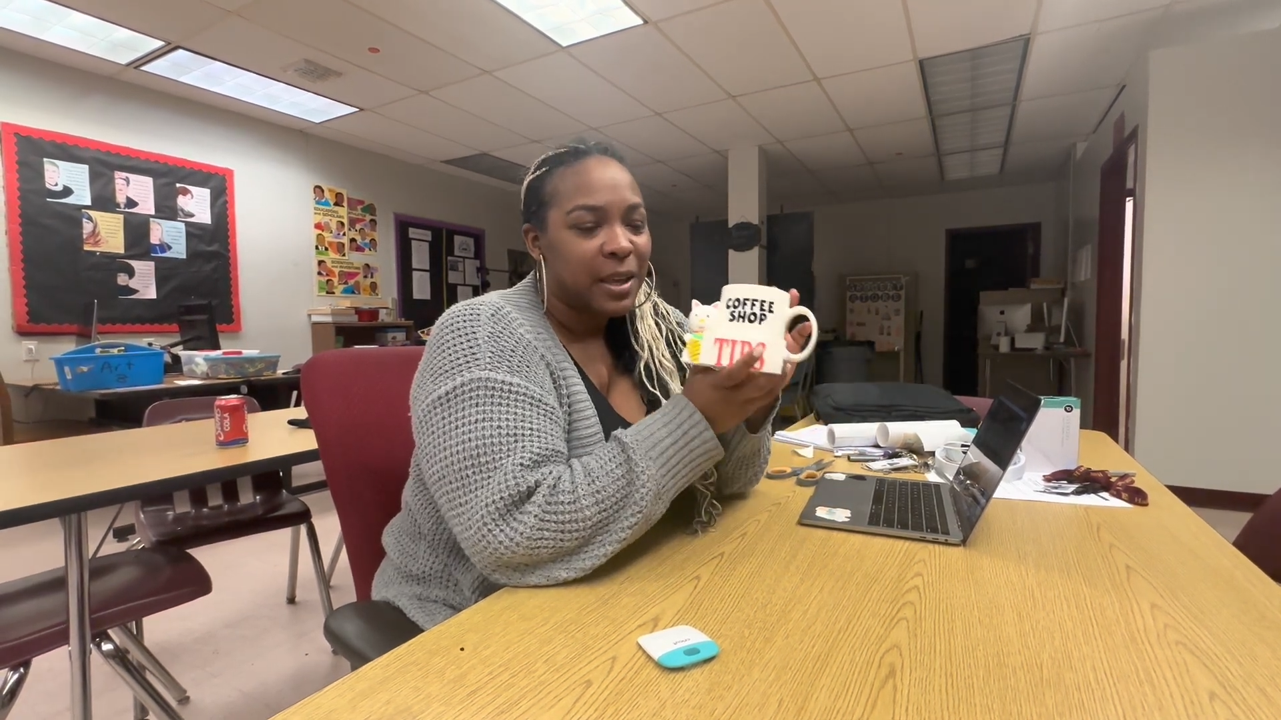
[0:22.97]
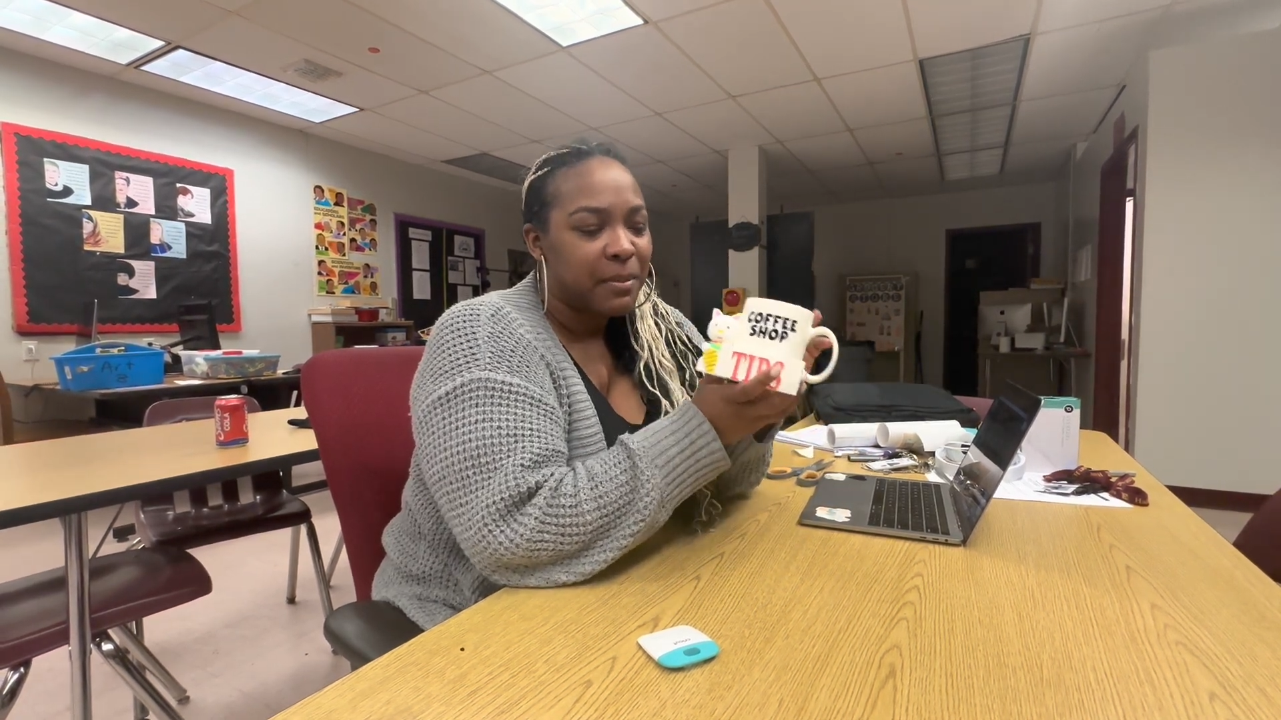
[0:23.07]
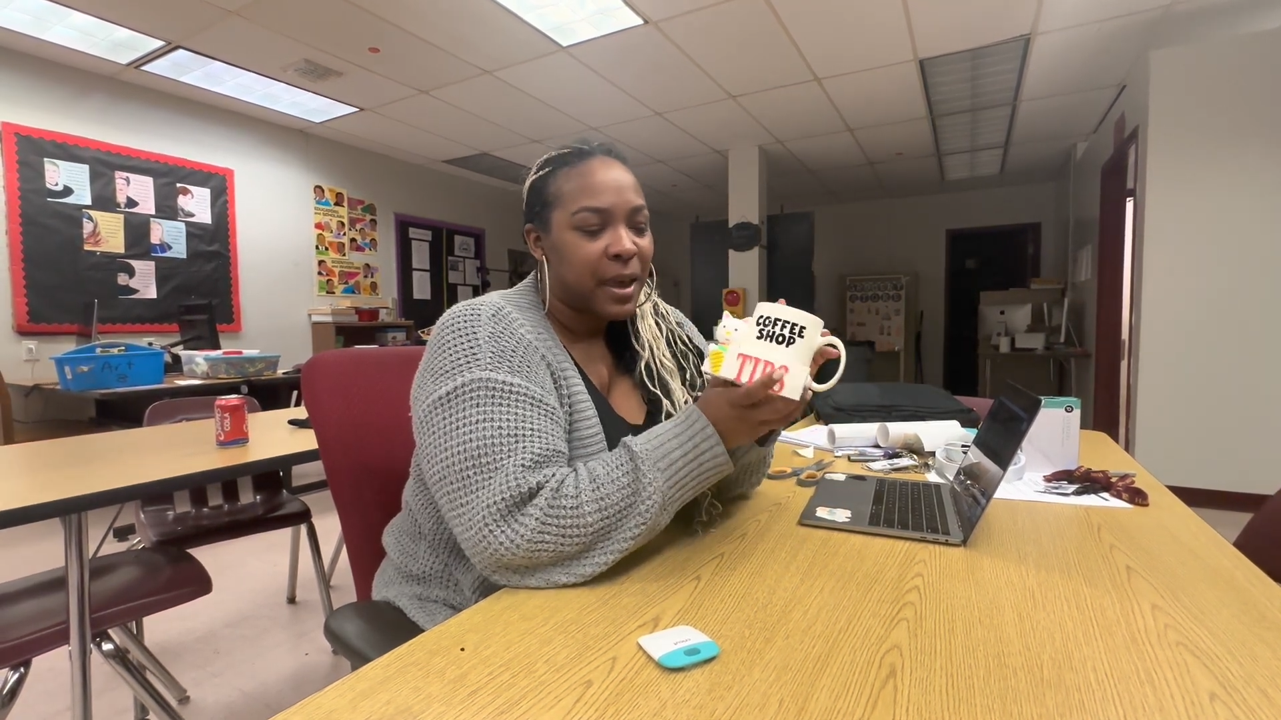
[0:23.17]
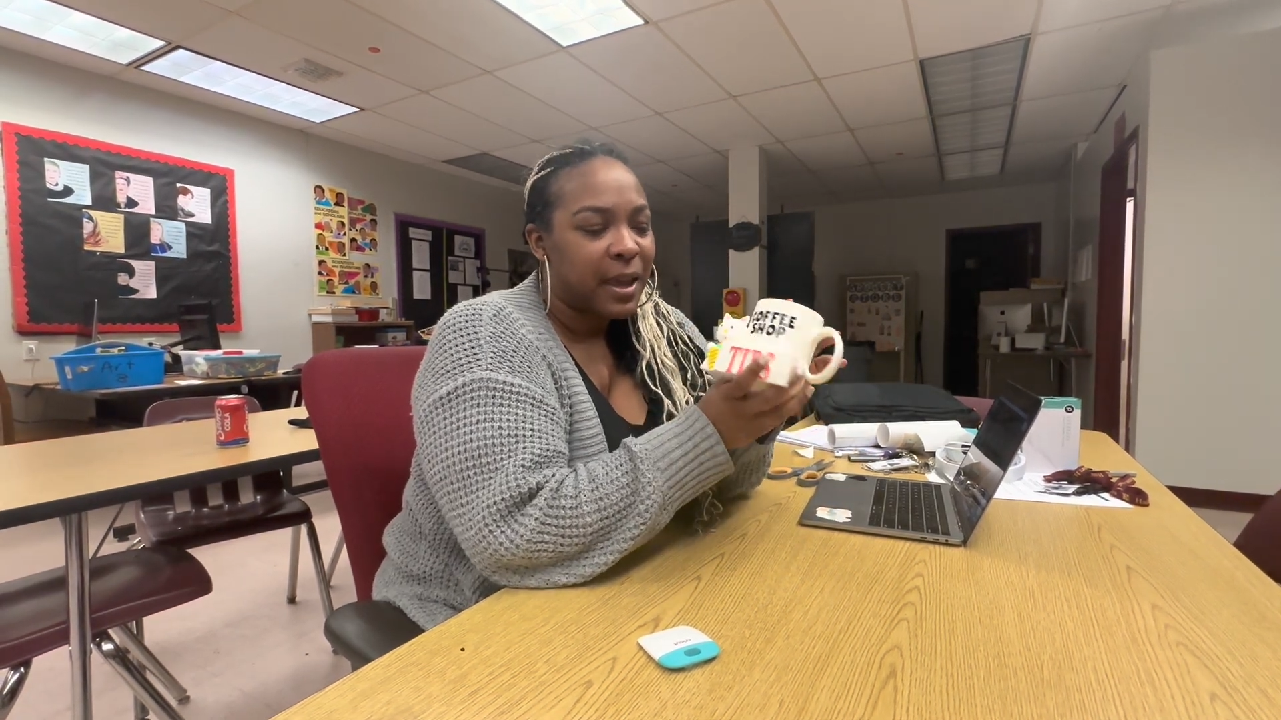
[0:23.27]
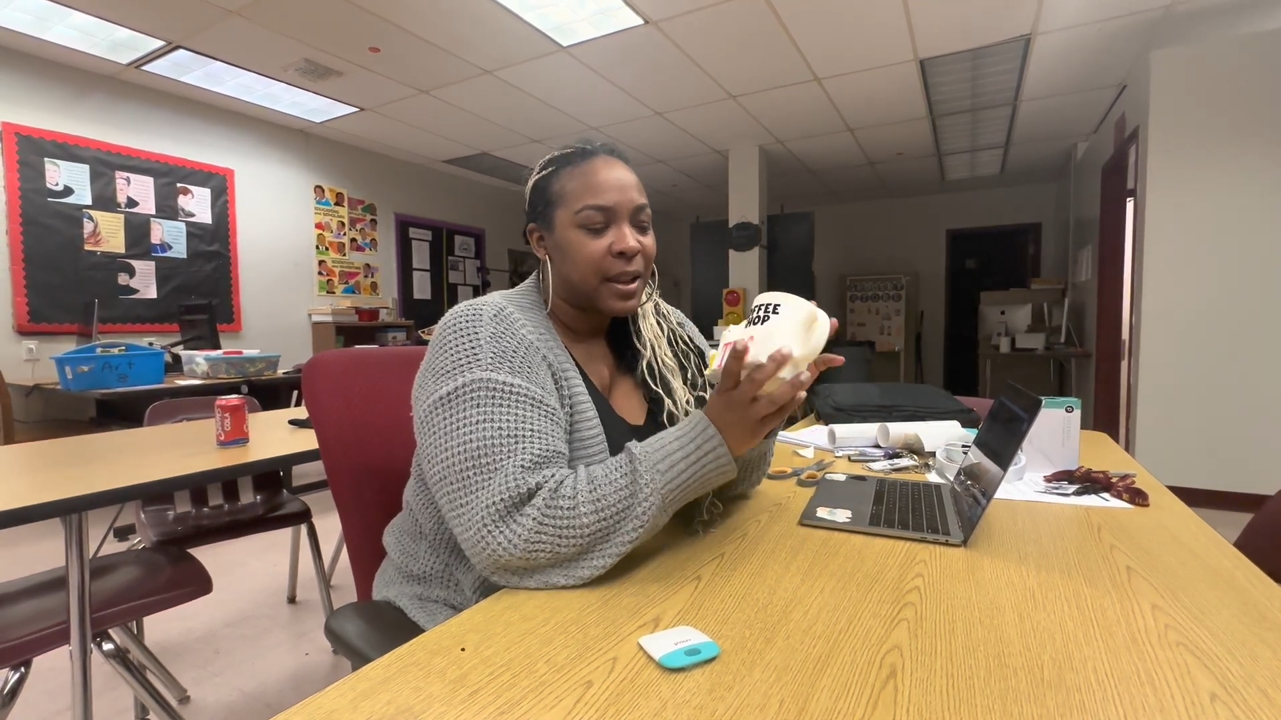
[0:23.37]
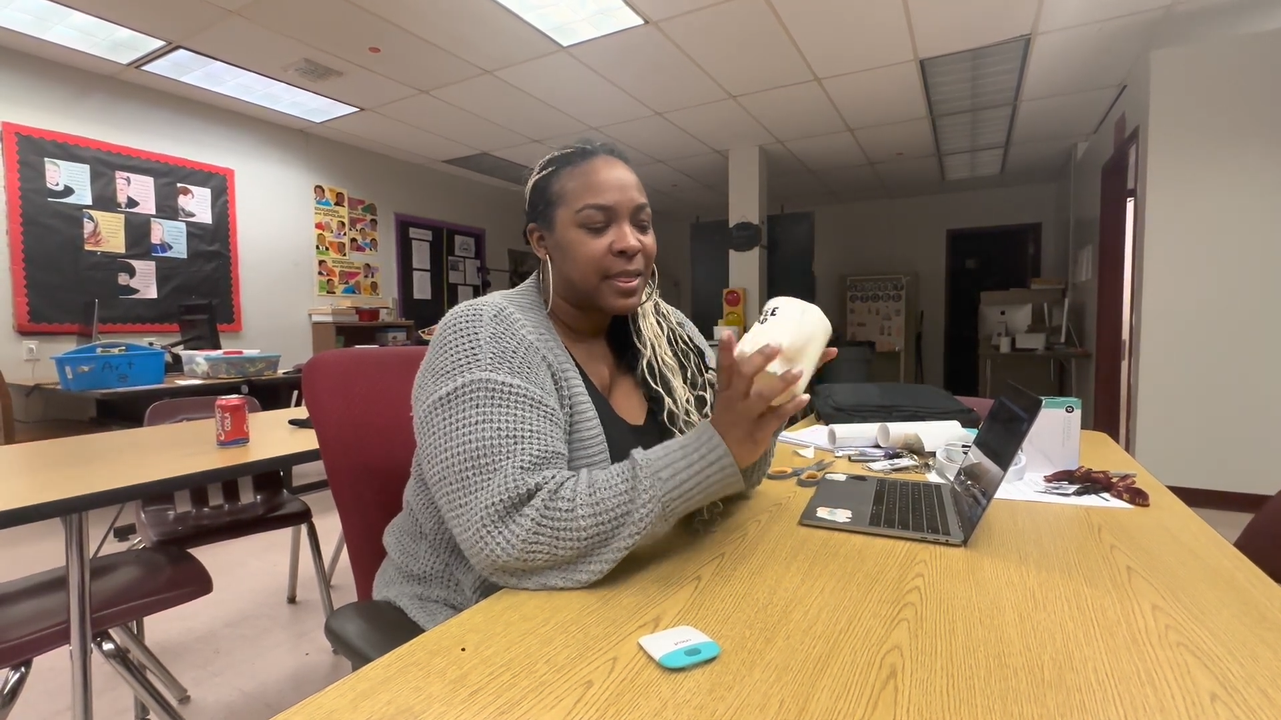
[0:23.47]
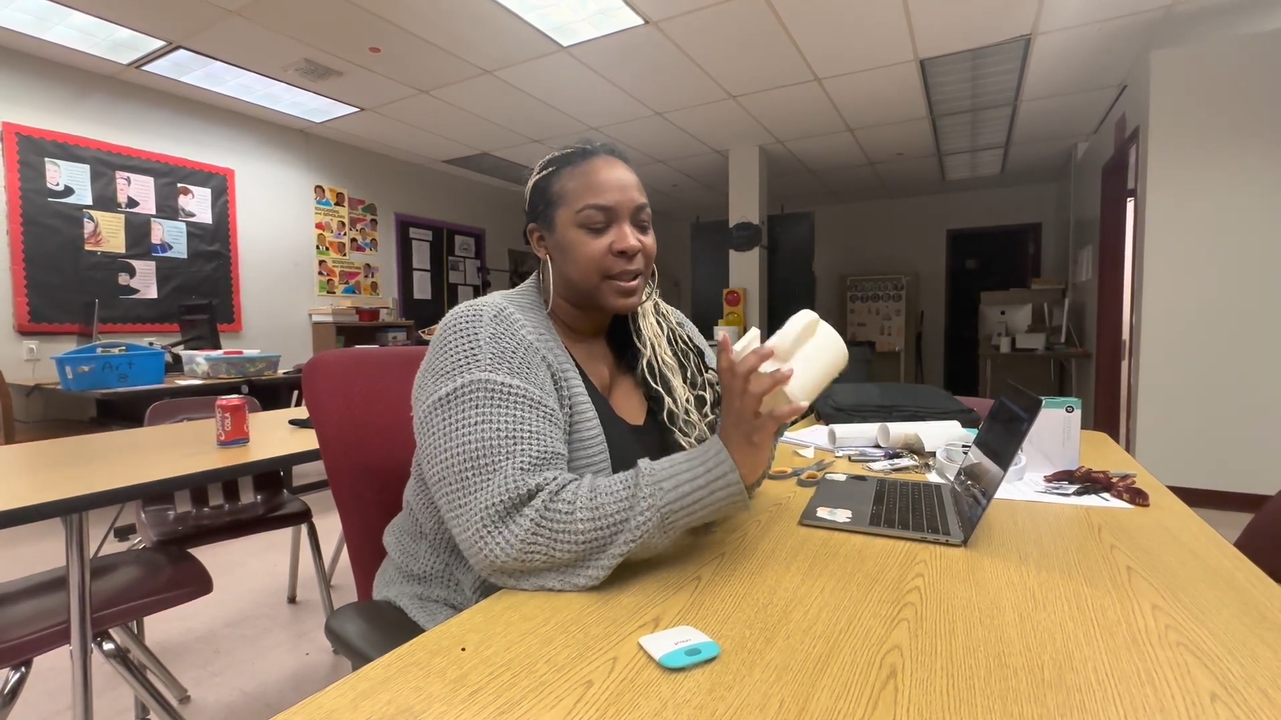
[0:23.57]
made.